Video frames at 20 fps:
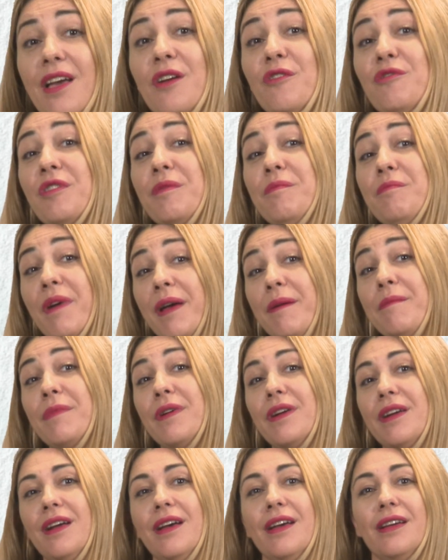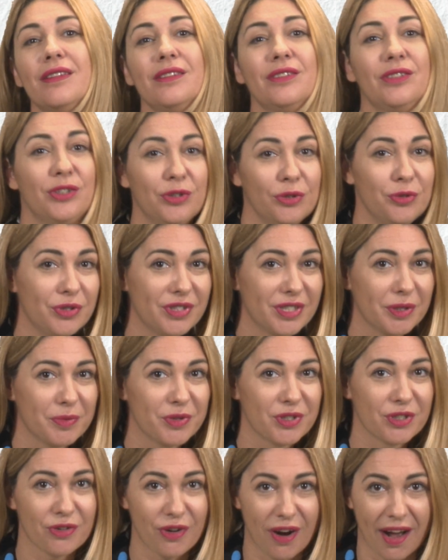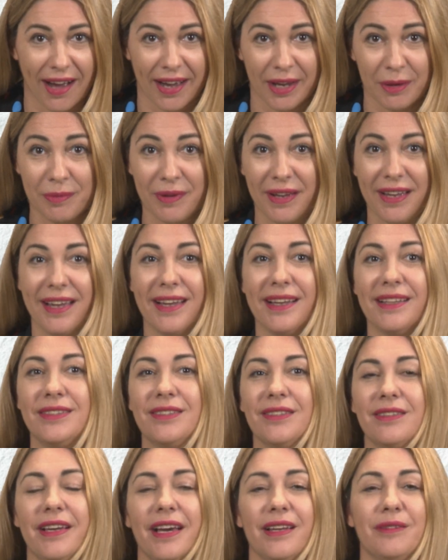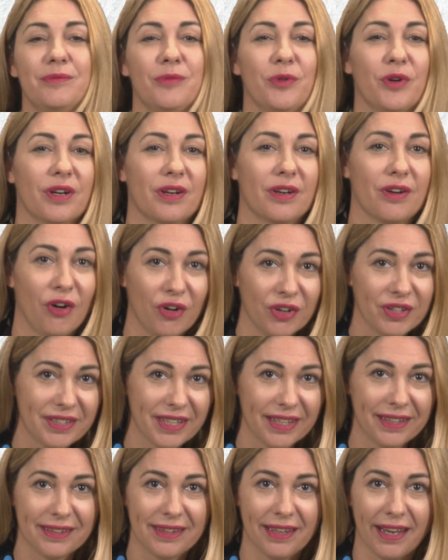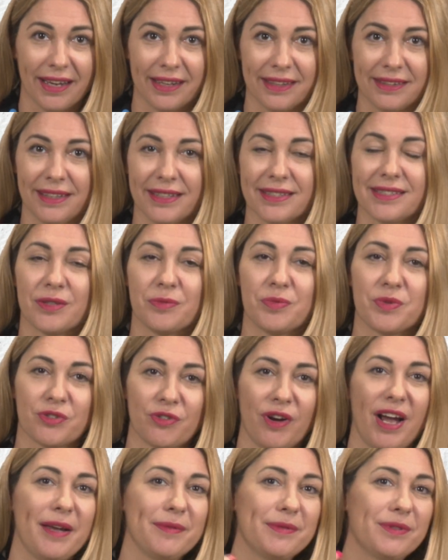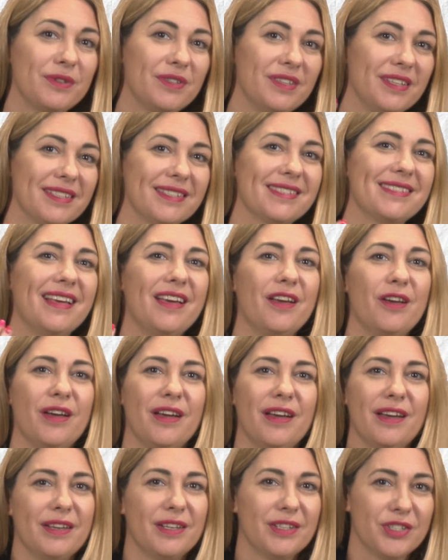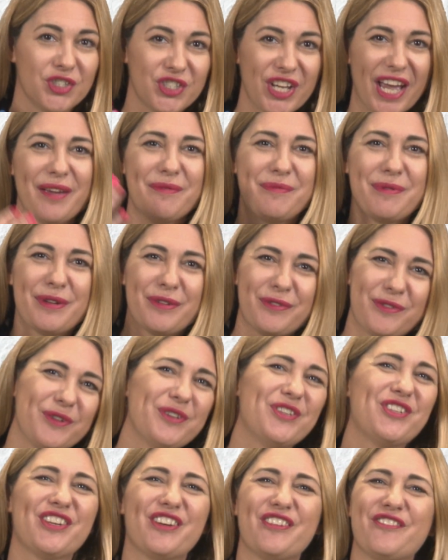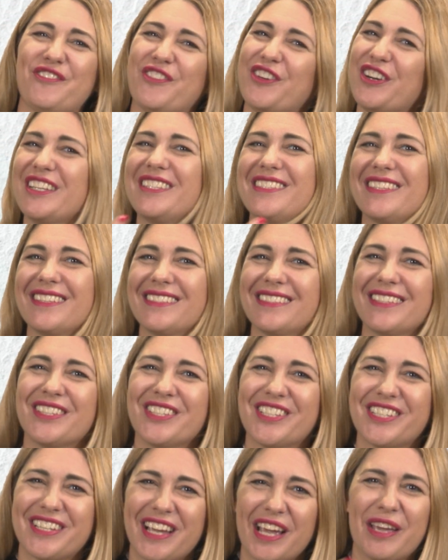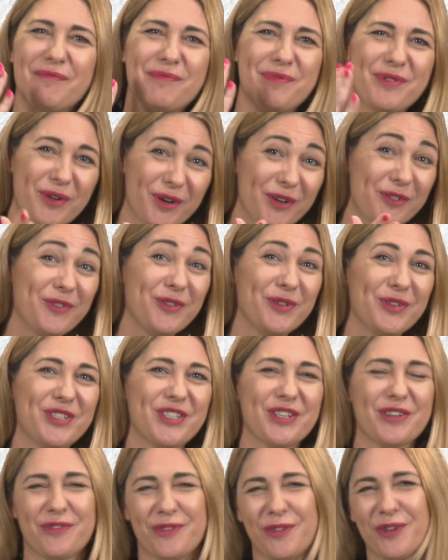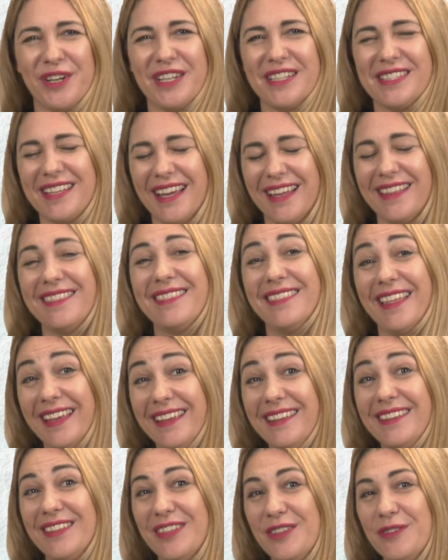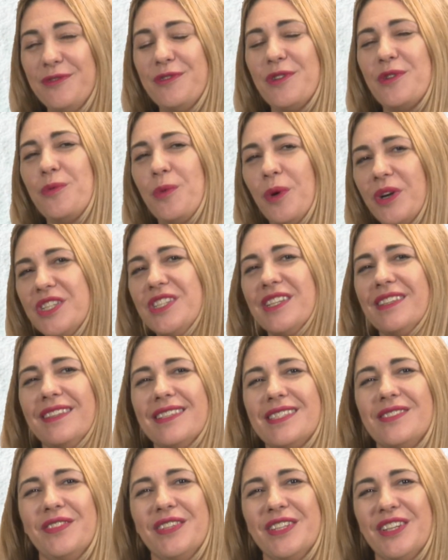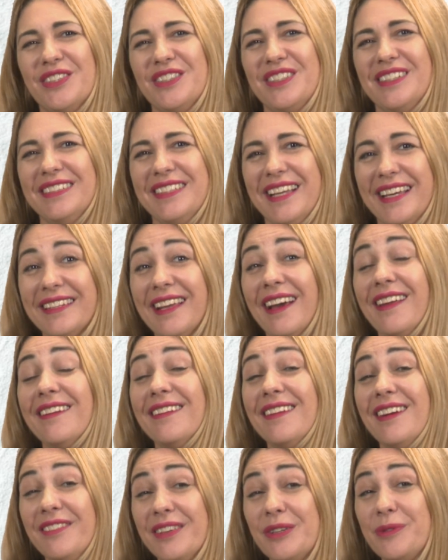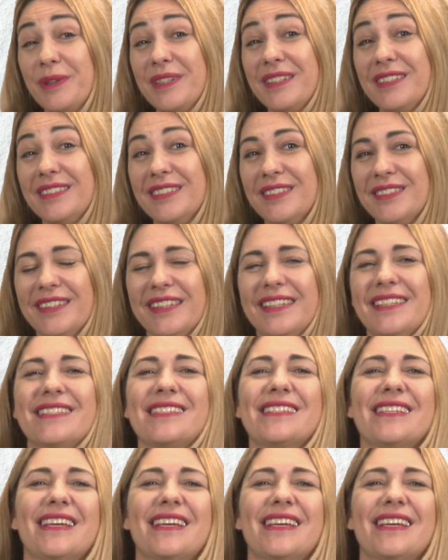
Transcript: Remember, do subscribe to get more content like this. Subscribe to this Shaping Future Voices and shape your future voice. And thank you for watching this video till the end. I love it when you do this.